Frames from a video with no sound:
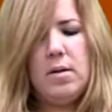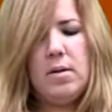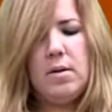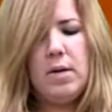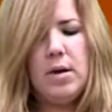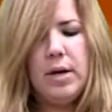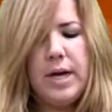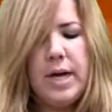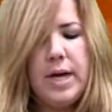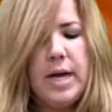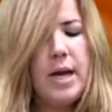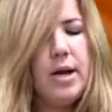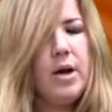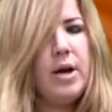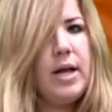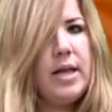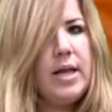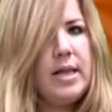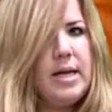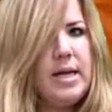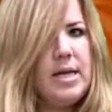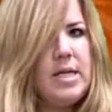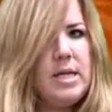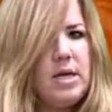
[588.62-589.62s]
cookie cutter like
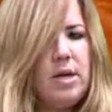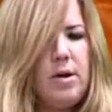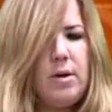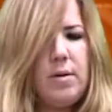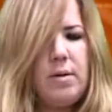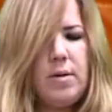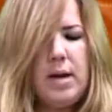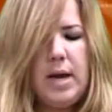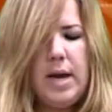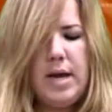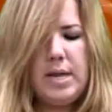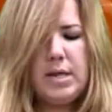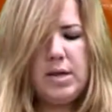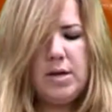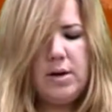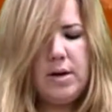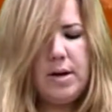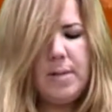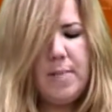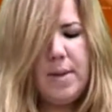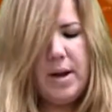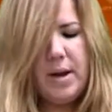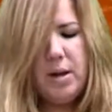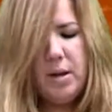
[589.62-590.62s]
this, you can insert
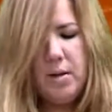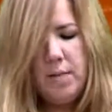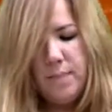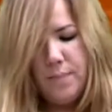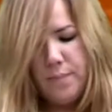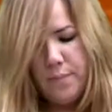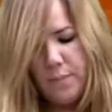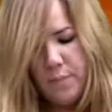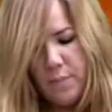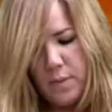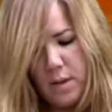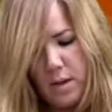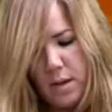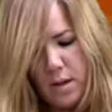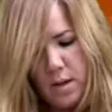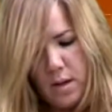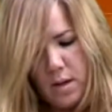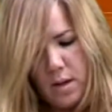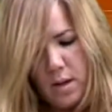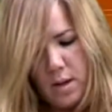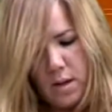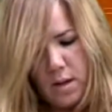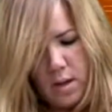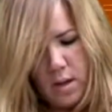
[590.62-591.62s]
a middle.
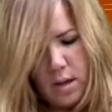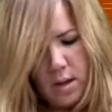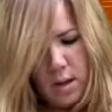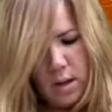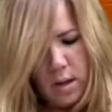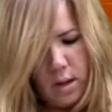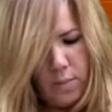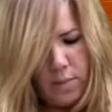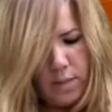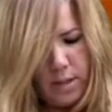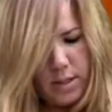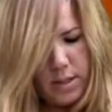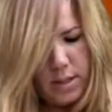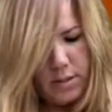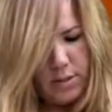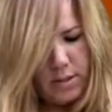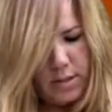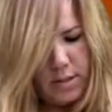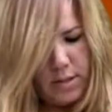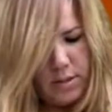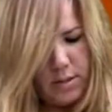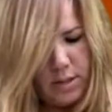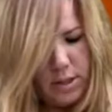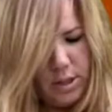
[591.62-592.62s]
You want to
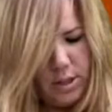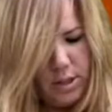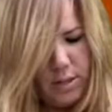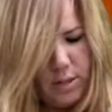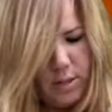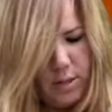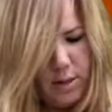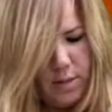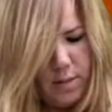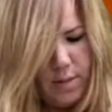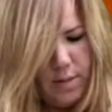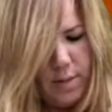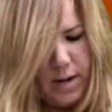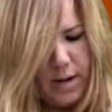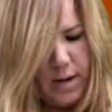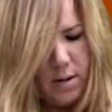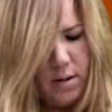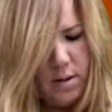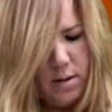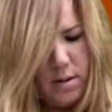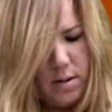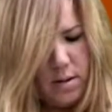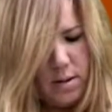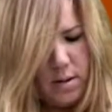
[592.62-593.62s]
insert your middle